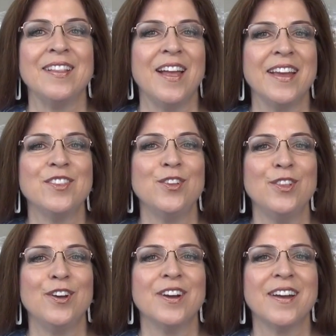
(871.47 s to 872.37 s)
like the
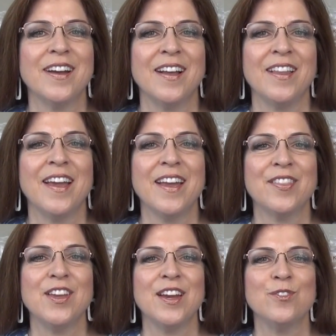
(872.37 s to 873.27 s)
look. I like
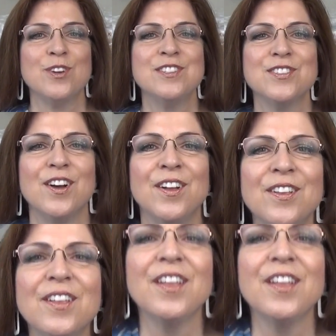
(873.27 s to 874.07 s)
the end result.